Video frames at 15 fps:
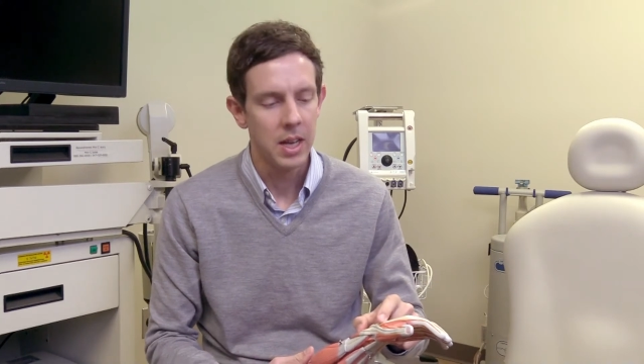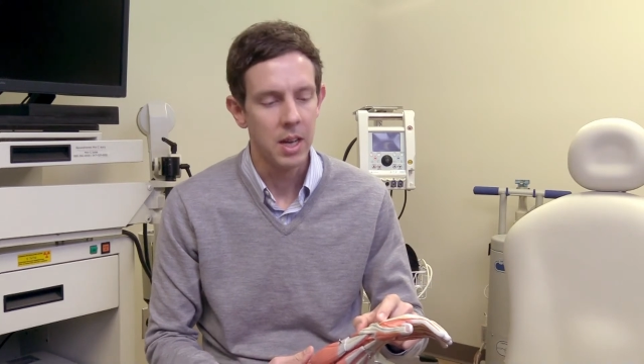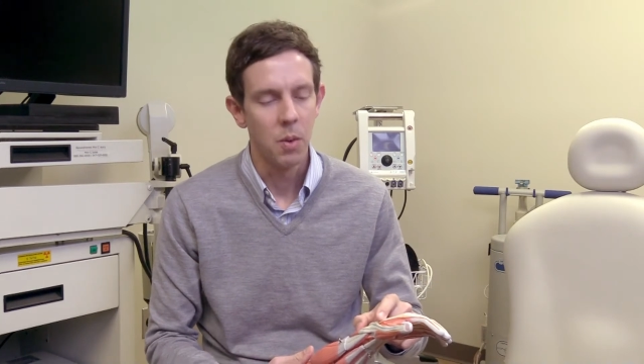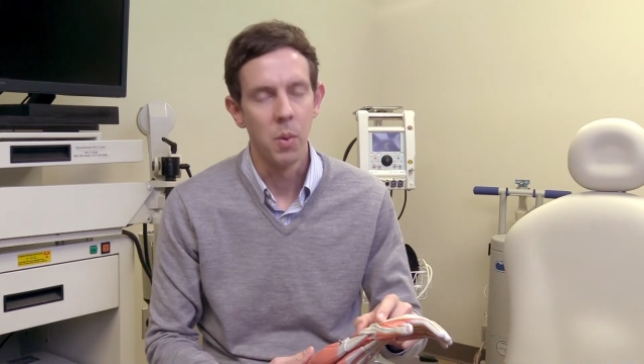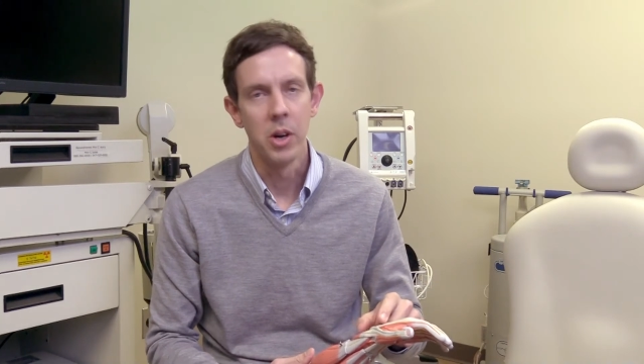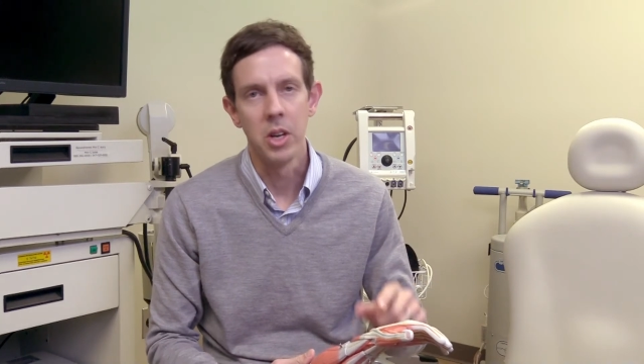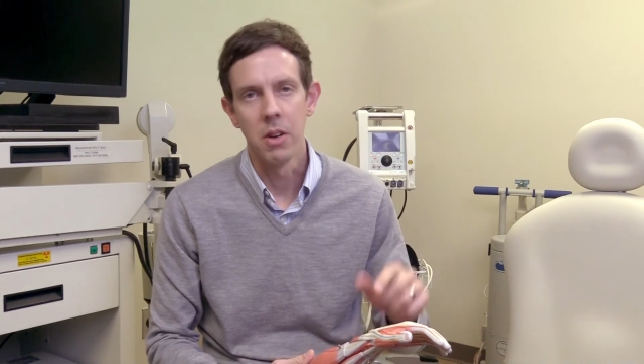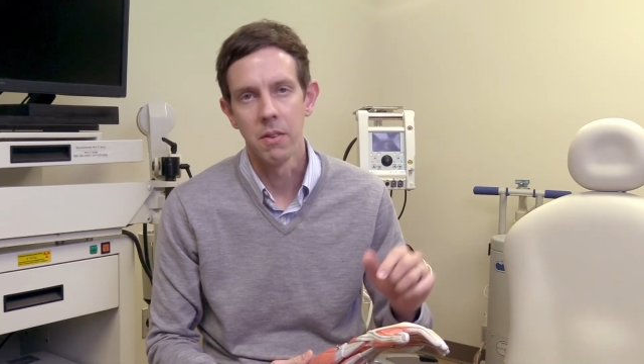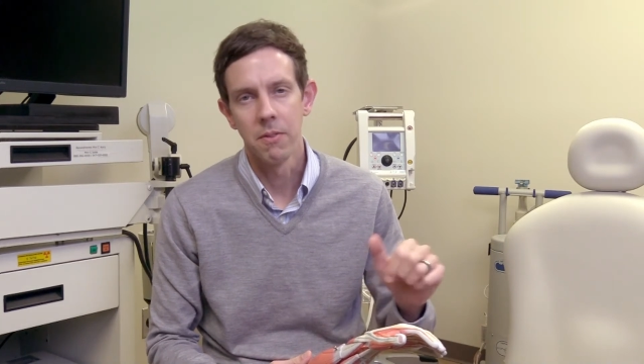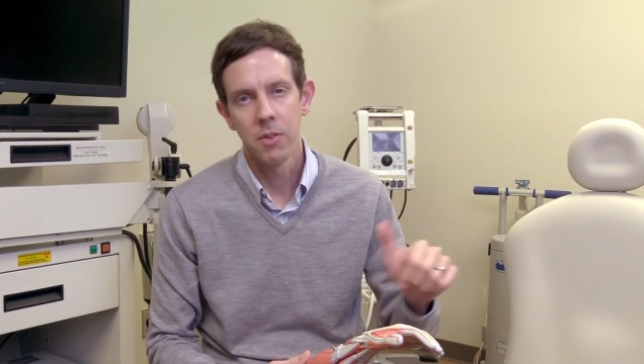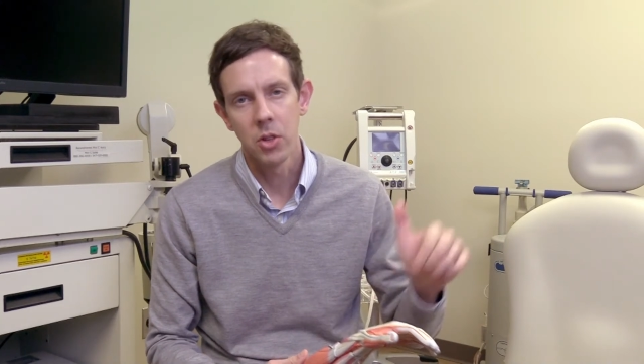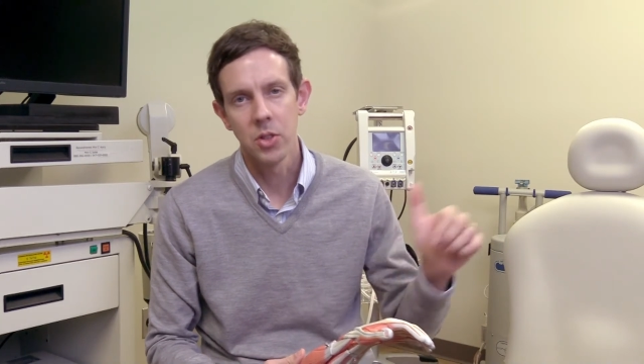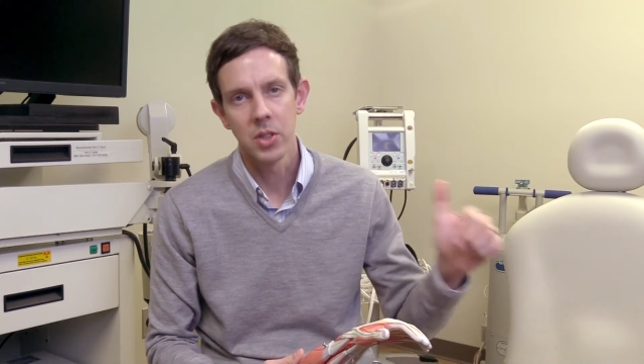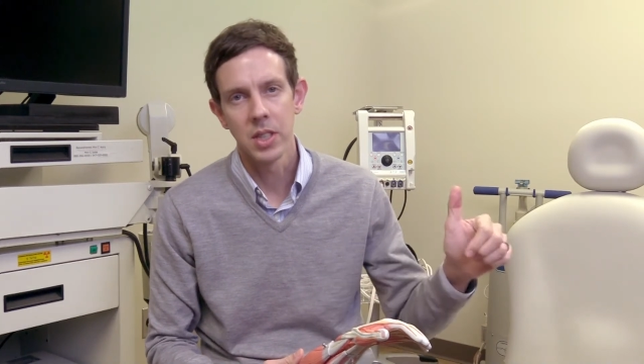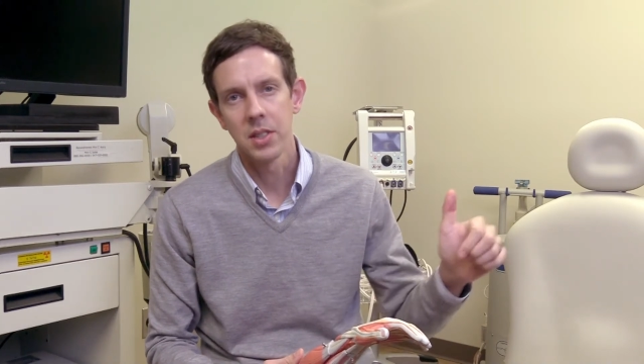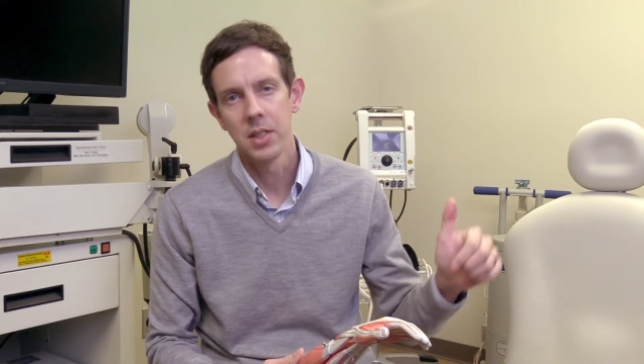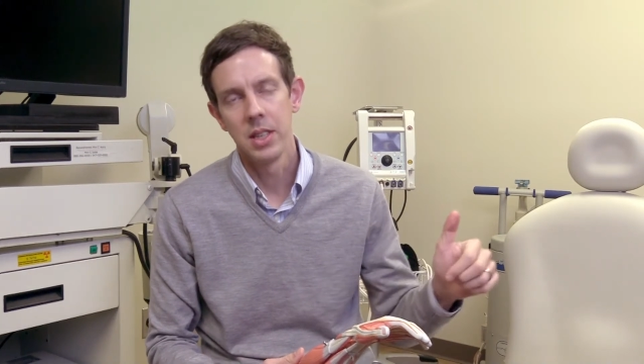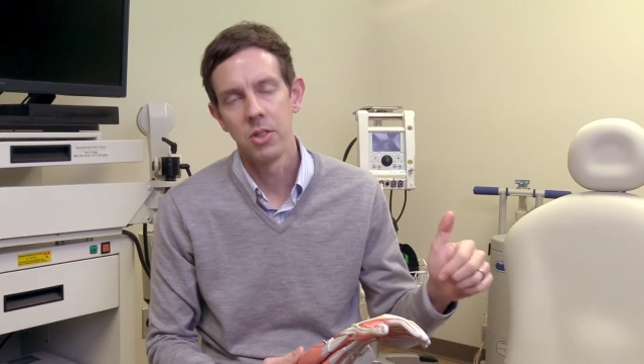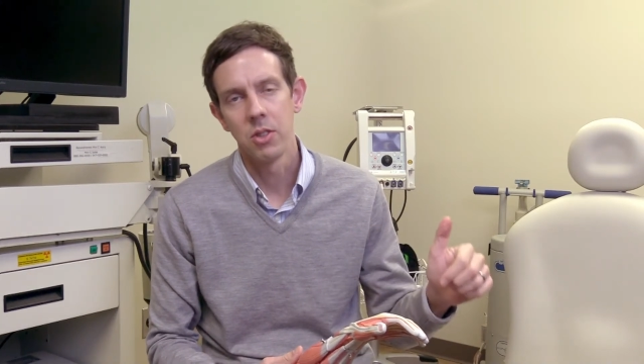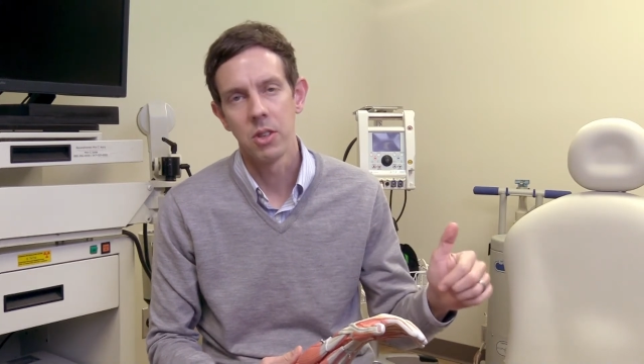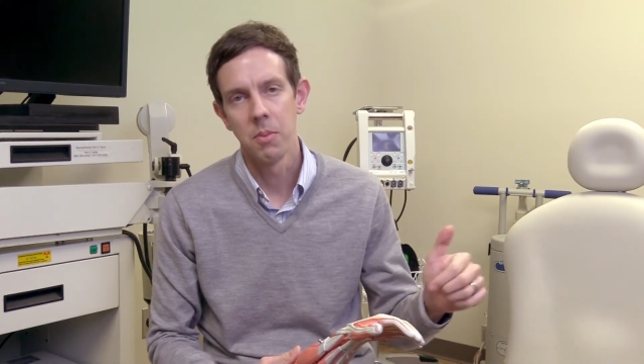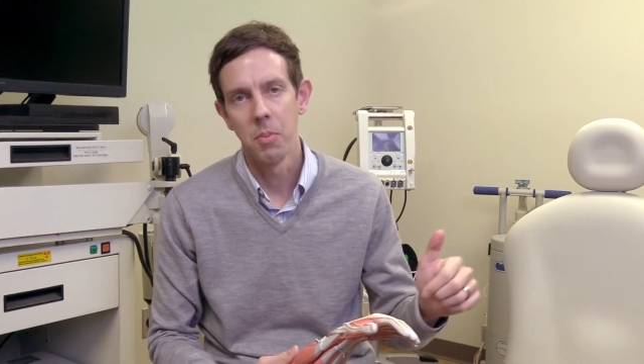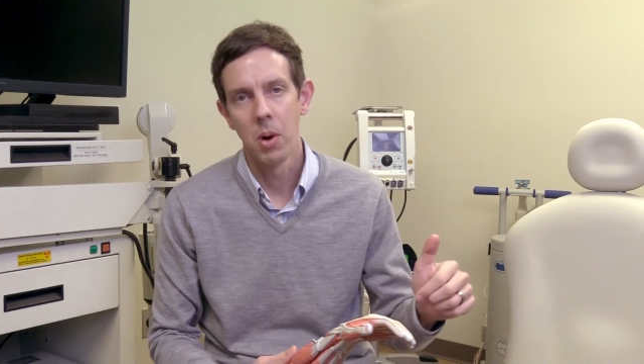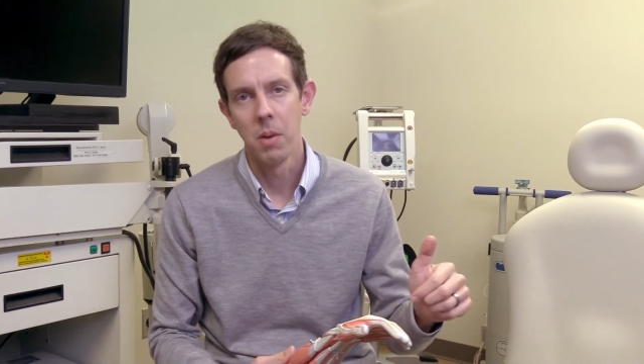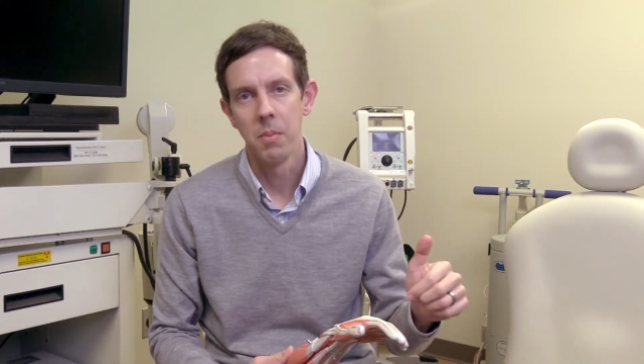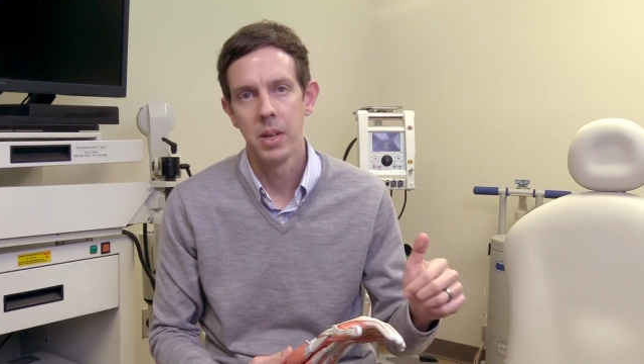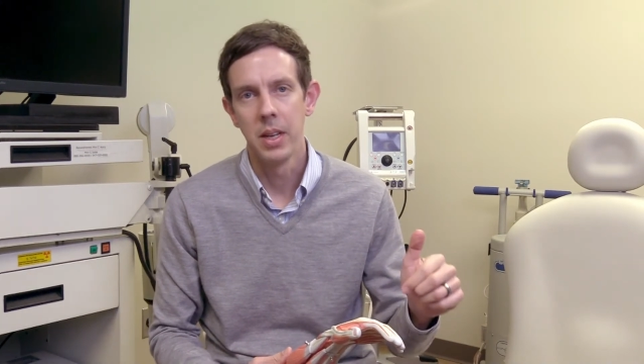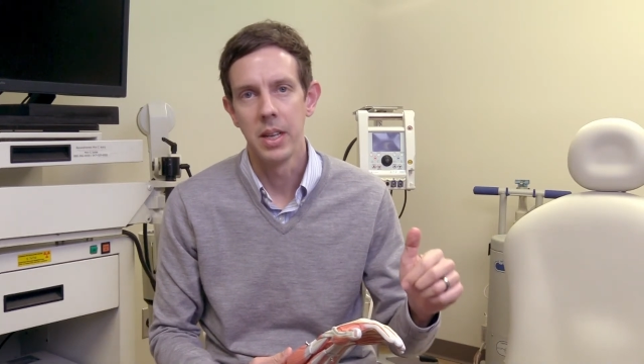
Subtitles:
where your first extensor compartment